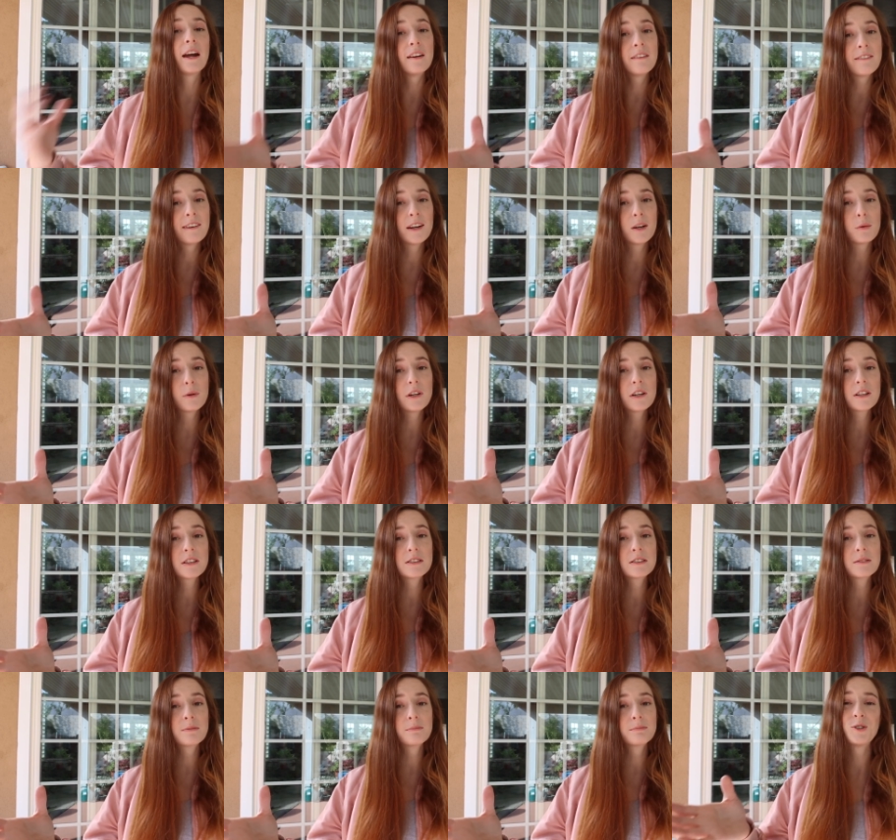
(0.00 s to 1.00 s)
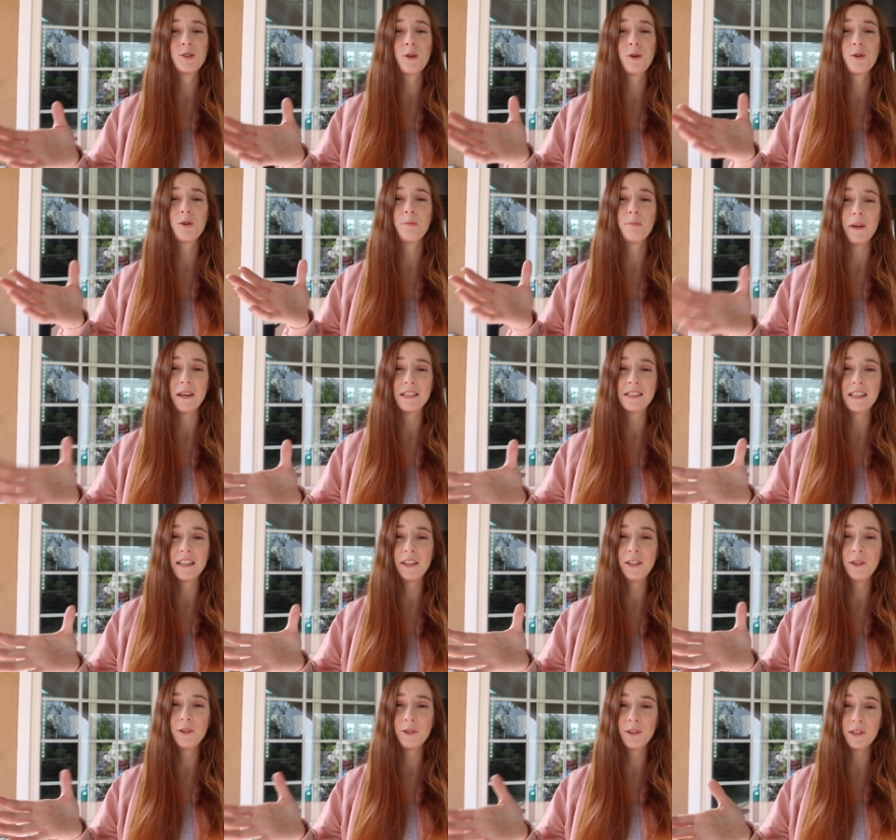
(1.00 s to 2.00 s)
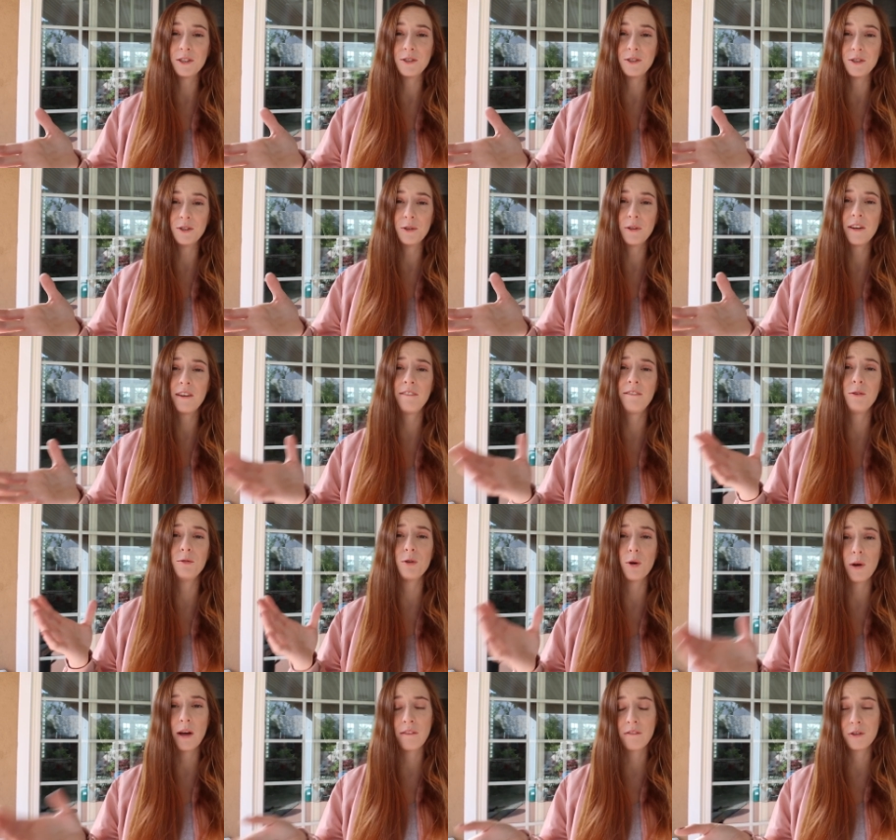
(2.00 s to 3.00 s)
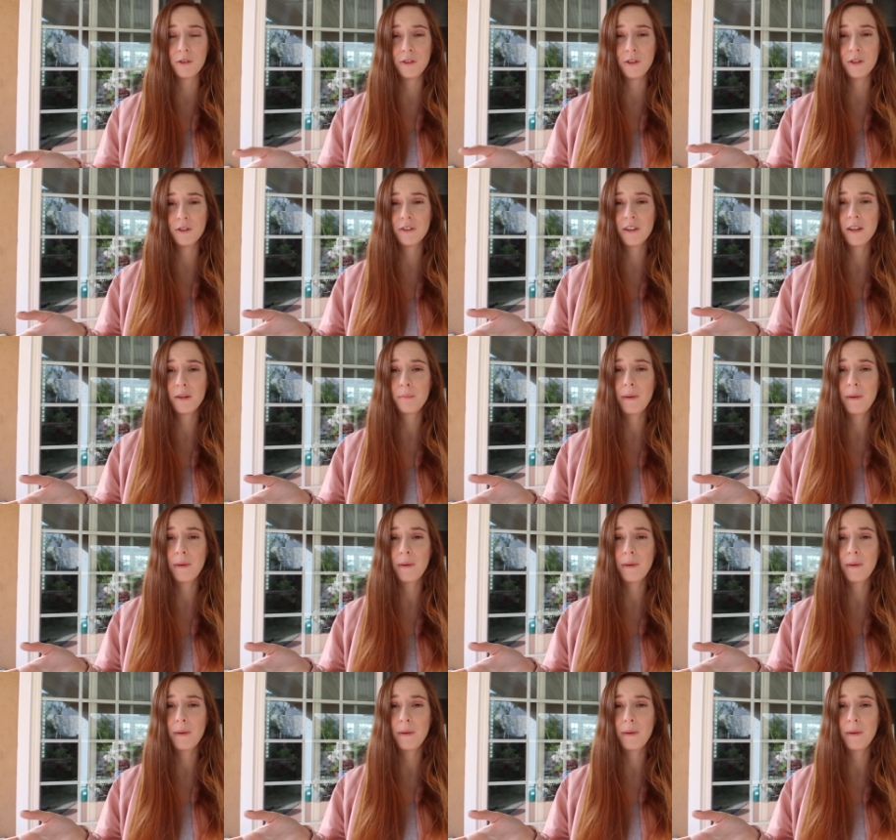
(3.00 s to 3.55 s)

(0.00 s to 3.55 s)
airfare works. So the best thing you could do if you don't have a Eurail